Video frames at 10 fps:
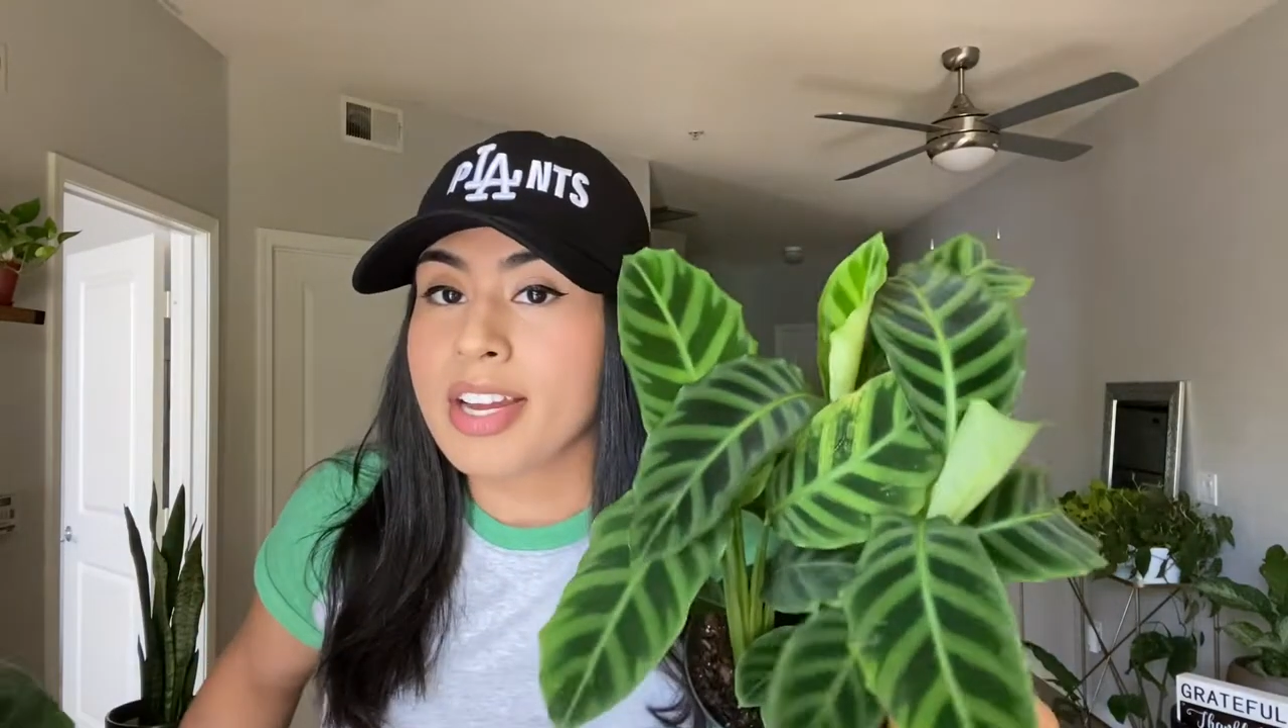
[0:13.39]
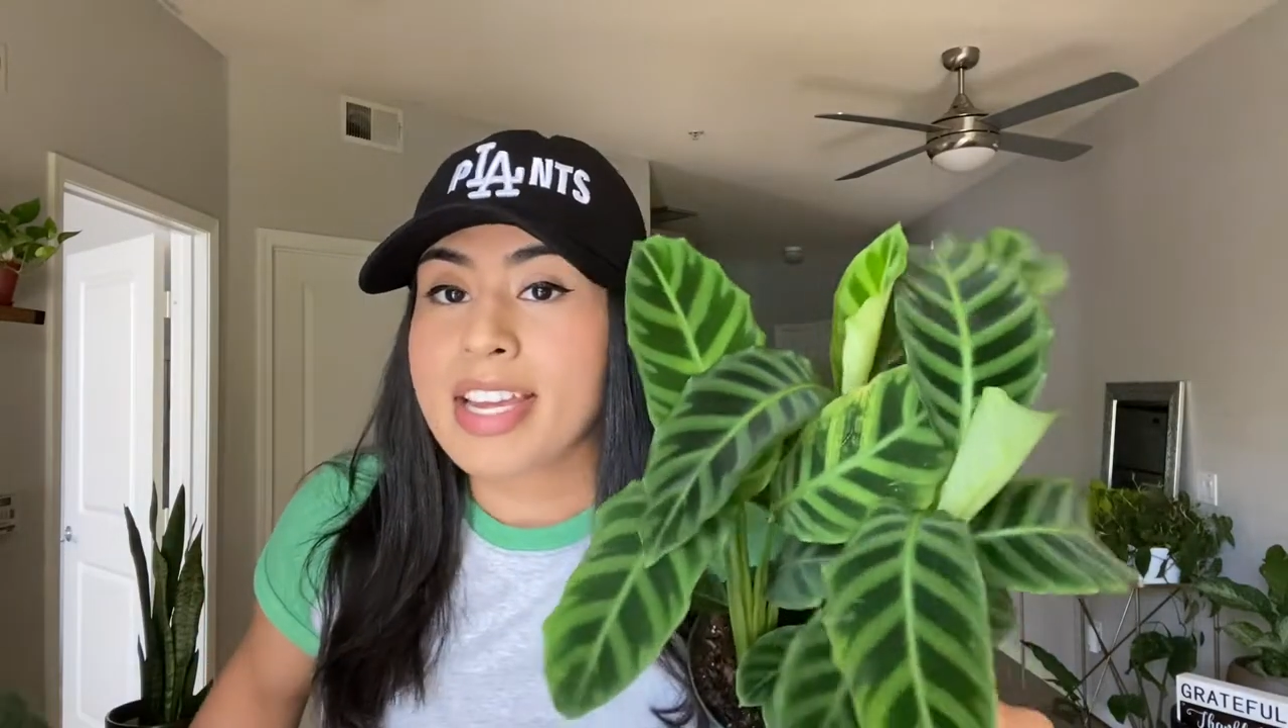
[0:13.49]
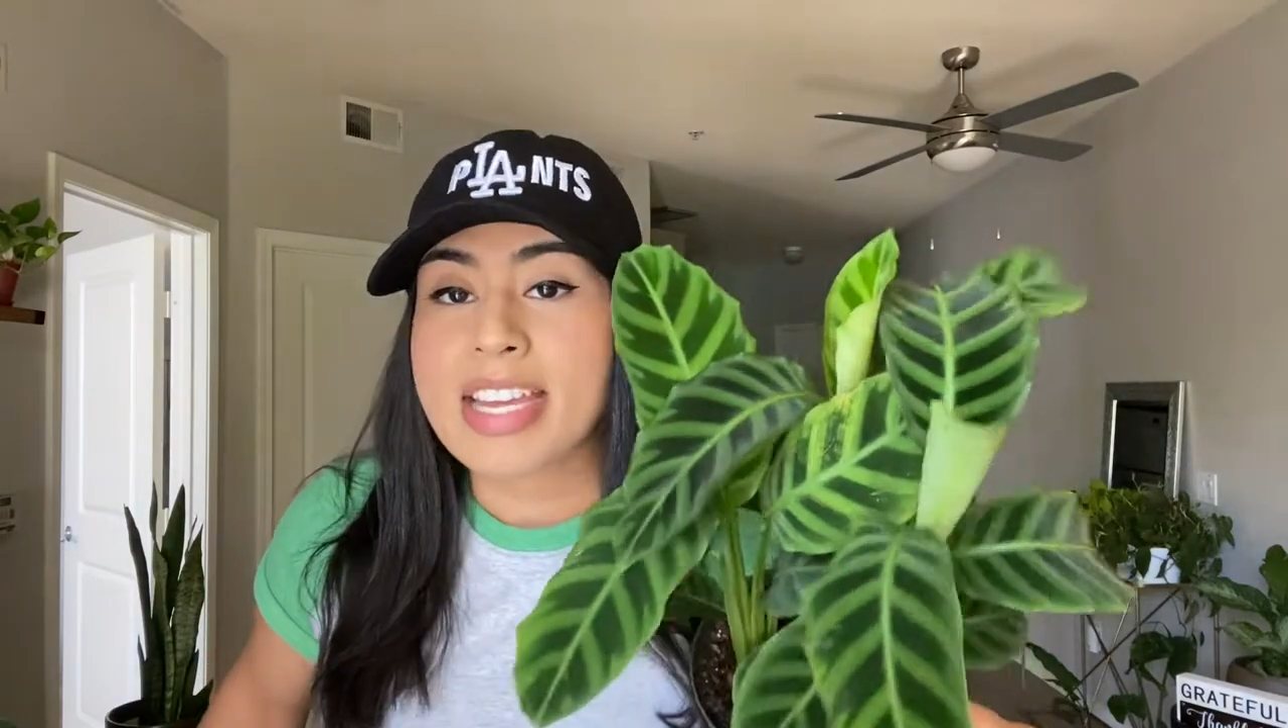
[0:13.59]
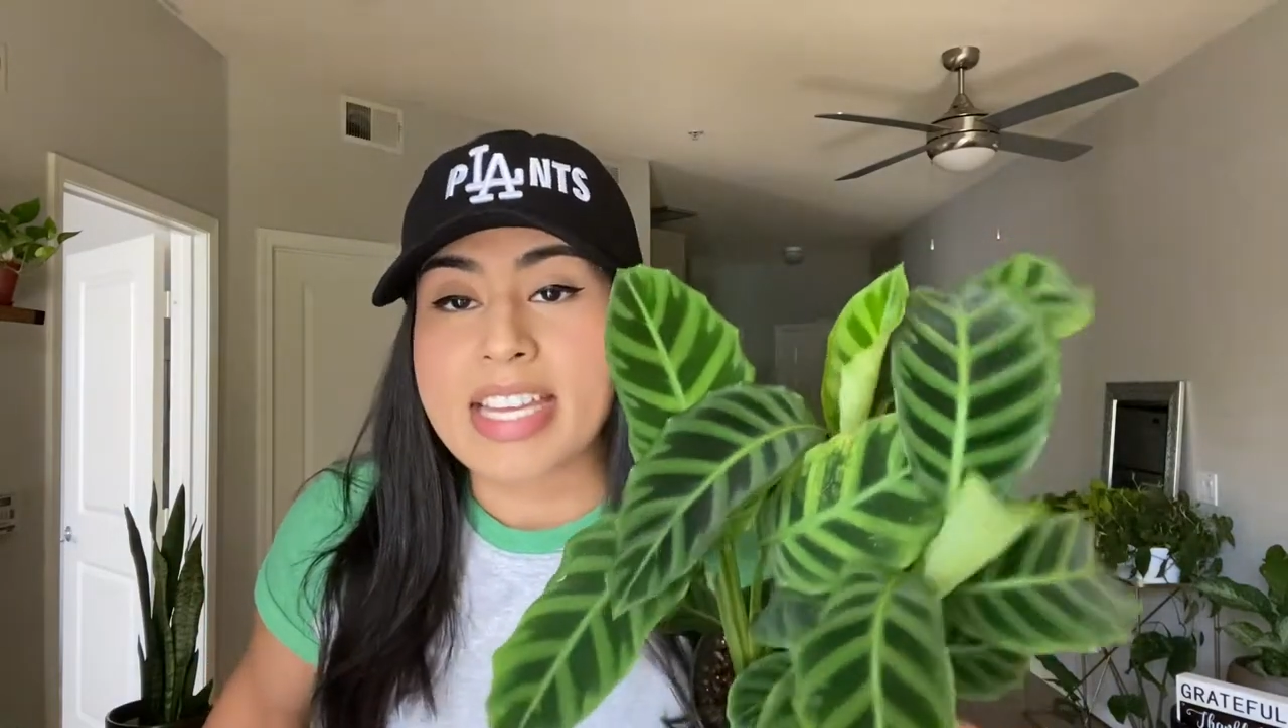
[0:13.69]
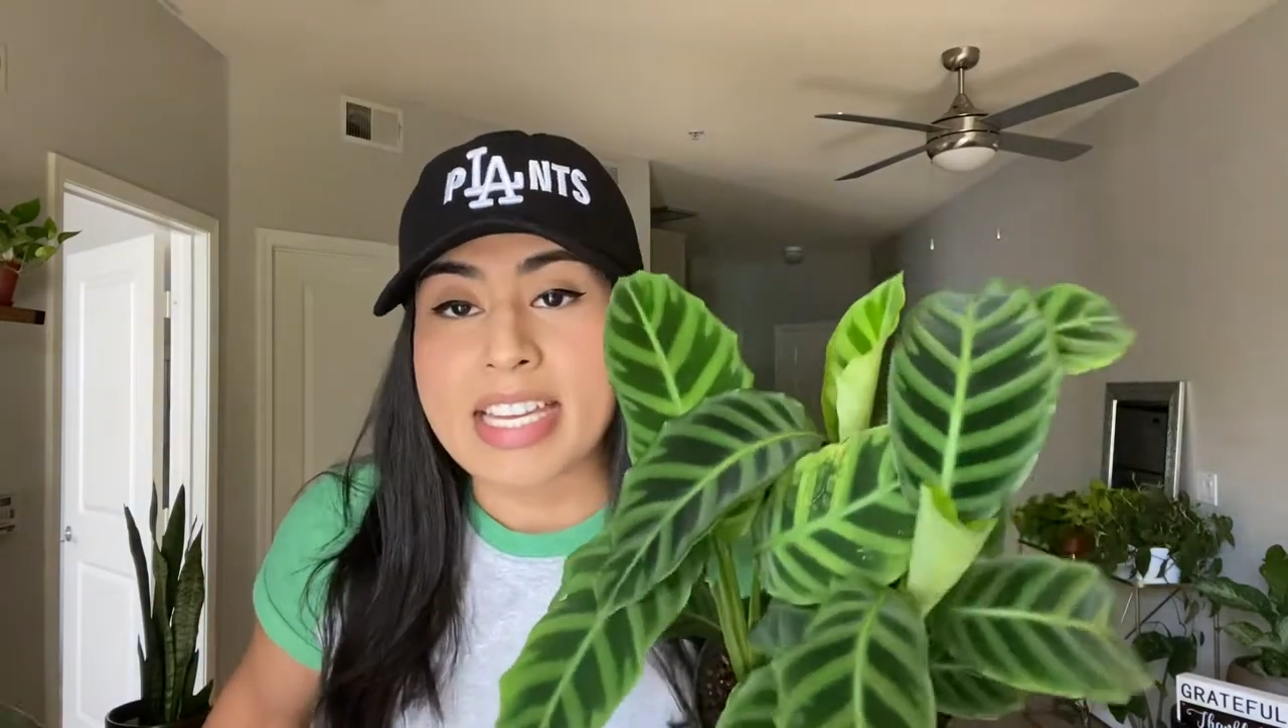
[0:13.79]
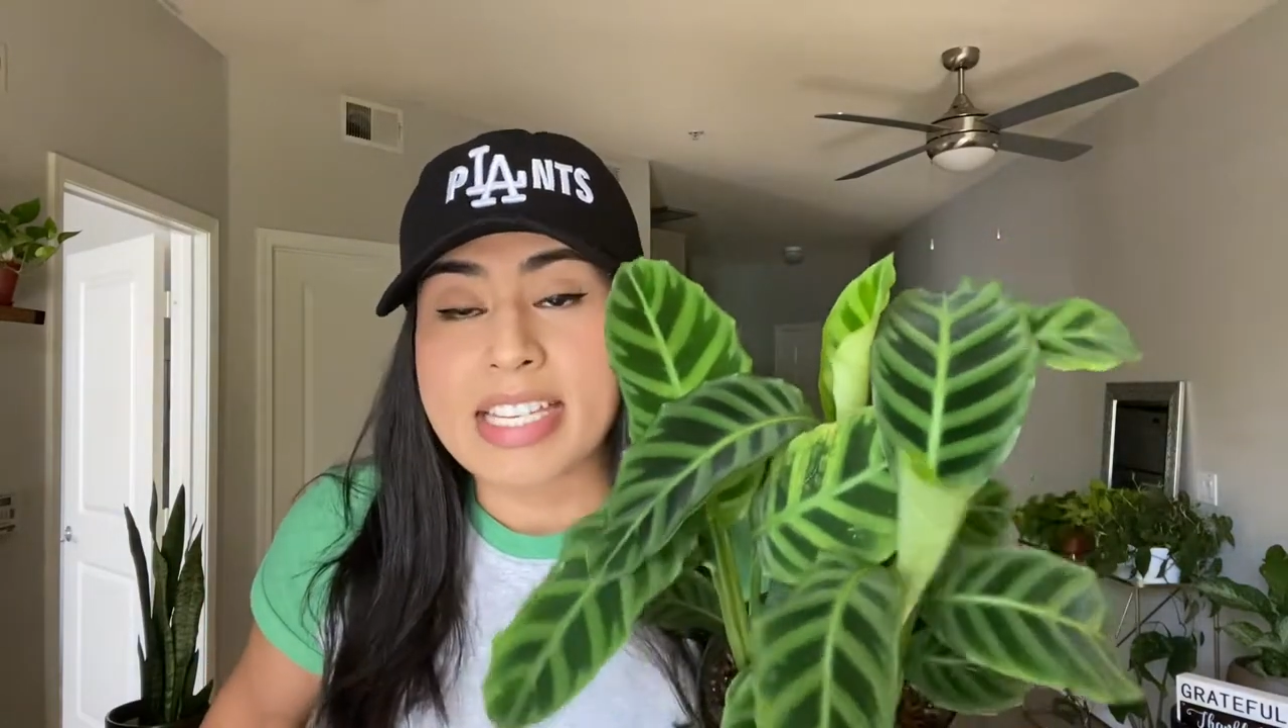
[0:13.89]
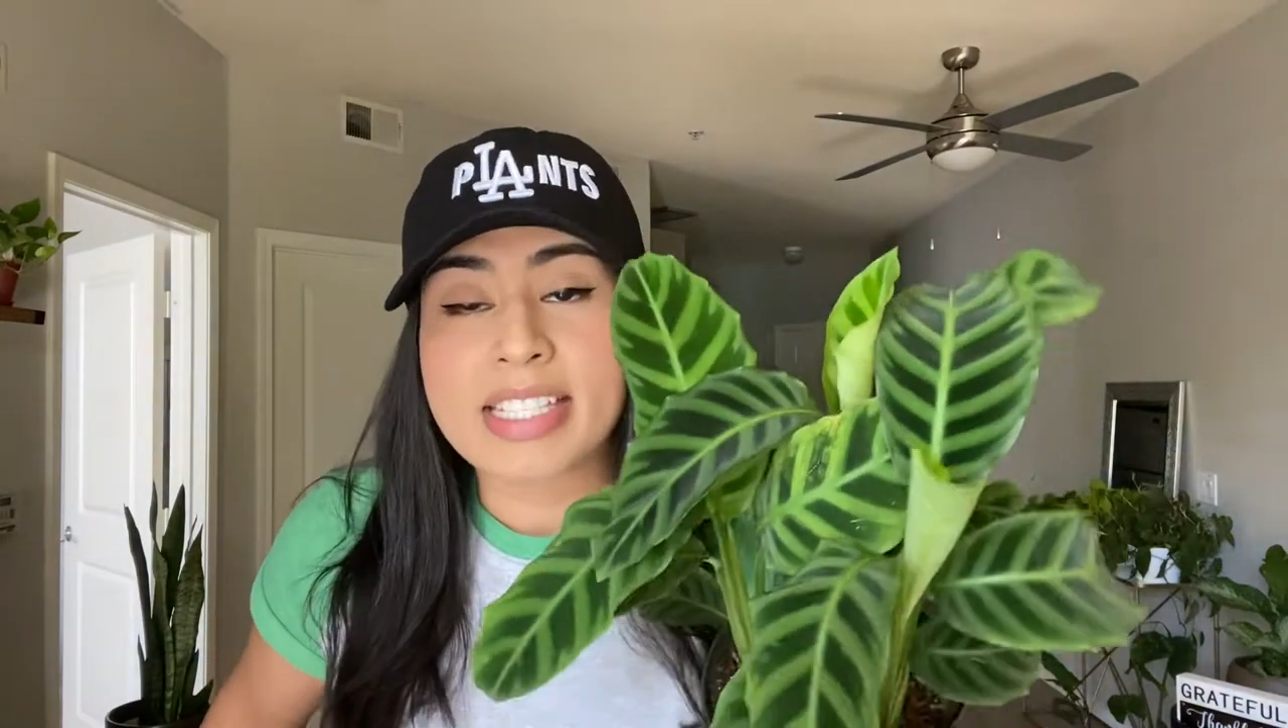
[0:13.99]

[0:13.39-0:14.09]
is the